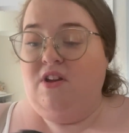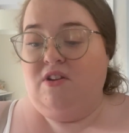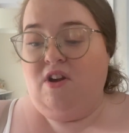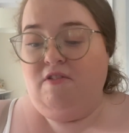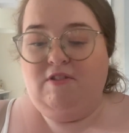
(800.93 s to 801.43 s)

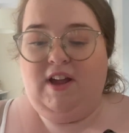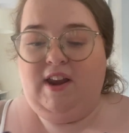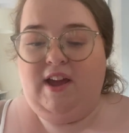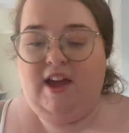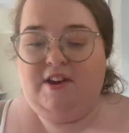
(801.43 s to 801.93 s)
coral
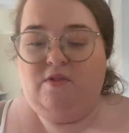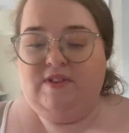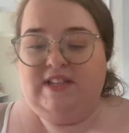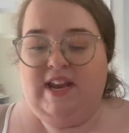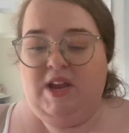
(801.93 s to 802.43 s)
colour, and
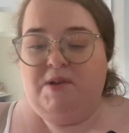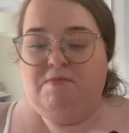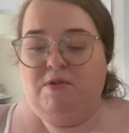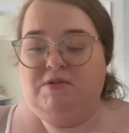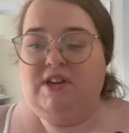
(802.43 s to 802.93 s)
obviously
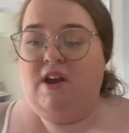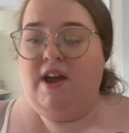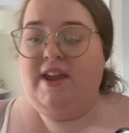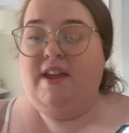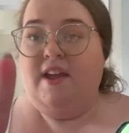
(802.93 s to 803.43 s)

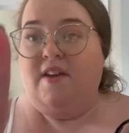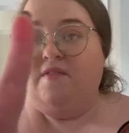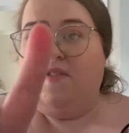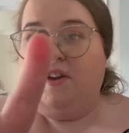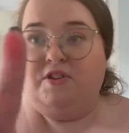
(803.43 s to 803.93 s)

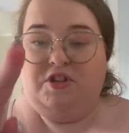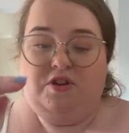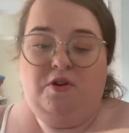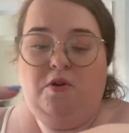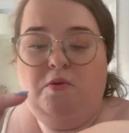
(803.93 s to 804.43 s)

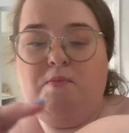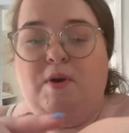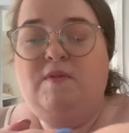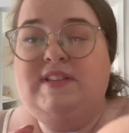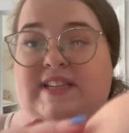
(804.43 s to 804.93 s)
multi-functional, but
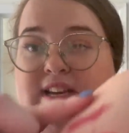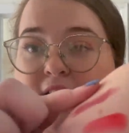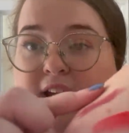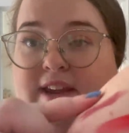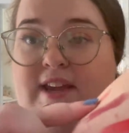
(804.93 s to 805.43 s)
obviously
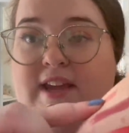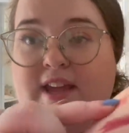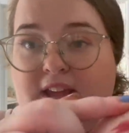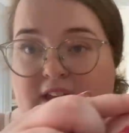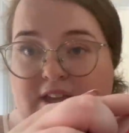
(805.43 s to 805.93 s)
like
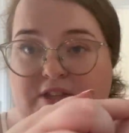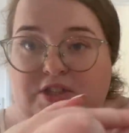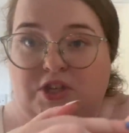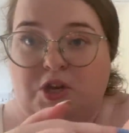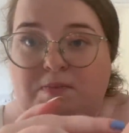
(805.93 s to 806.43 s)

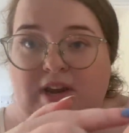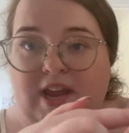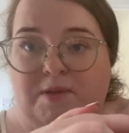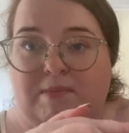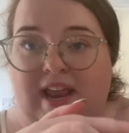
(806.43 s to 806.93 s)
super
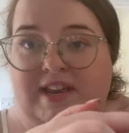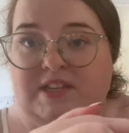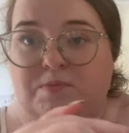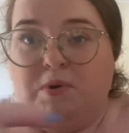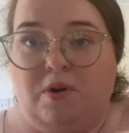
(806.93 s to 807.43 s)
like
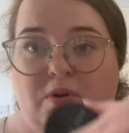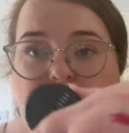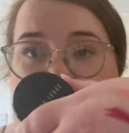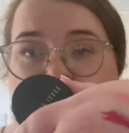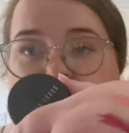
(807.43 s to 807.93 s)

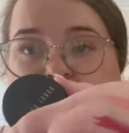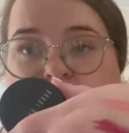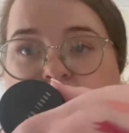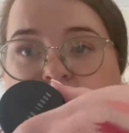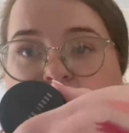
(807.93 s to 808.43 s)
blendable,
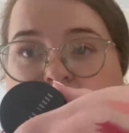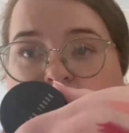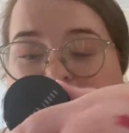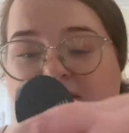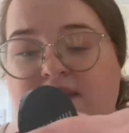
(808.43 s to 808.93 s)

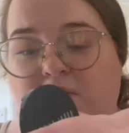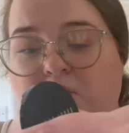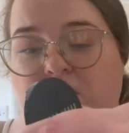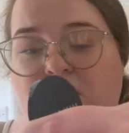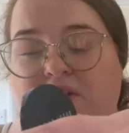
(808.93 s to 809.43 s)
and that
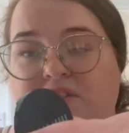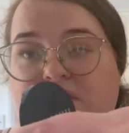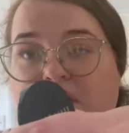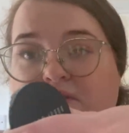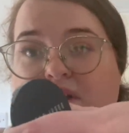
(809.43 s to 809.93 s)
will look
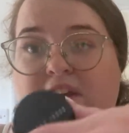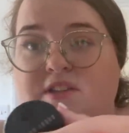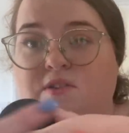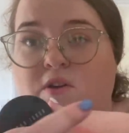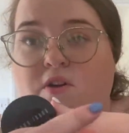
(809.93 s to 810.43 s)
so
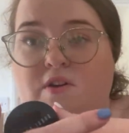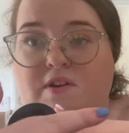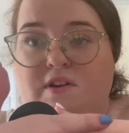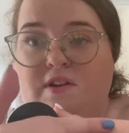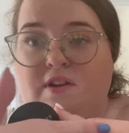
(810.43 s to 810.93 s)
nice
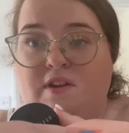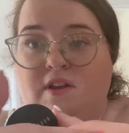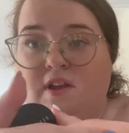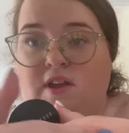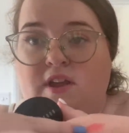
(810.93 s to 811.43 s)
on
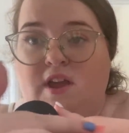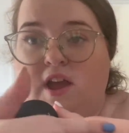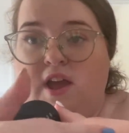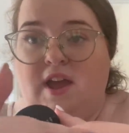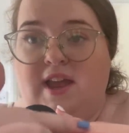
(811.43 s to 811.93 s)

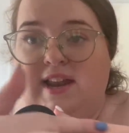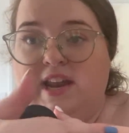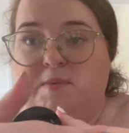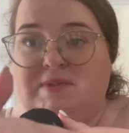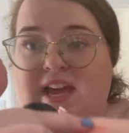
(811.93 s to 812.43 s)

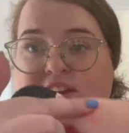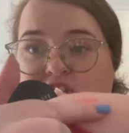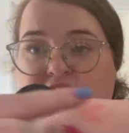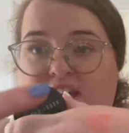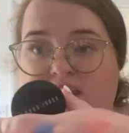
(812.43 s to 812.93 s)
lips and
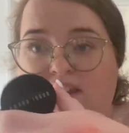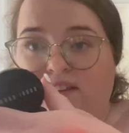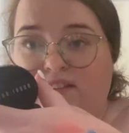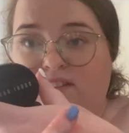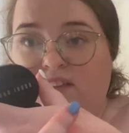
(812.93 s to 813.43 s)

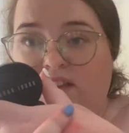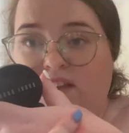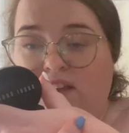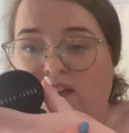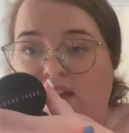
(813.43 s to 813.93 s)
cheeks.
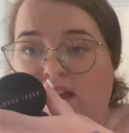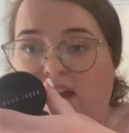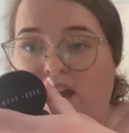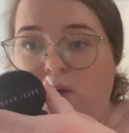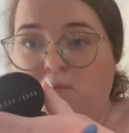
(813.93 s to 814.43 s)

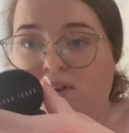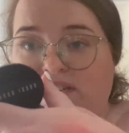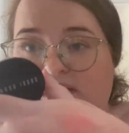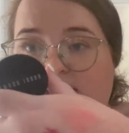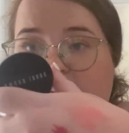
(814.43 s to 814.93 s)
How
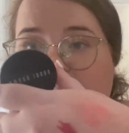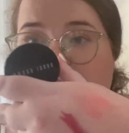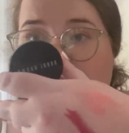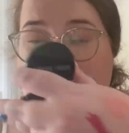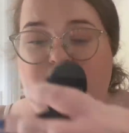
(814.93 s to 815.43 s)
pretty is that going
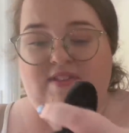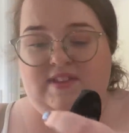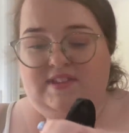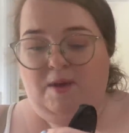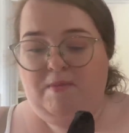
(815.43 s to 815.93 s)
to be for the
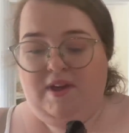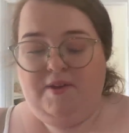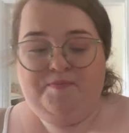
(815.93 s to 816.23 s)
summer?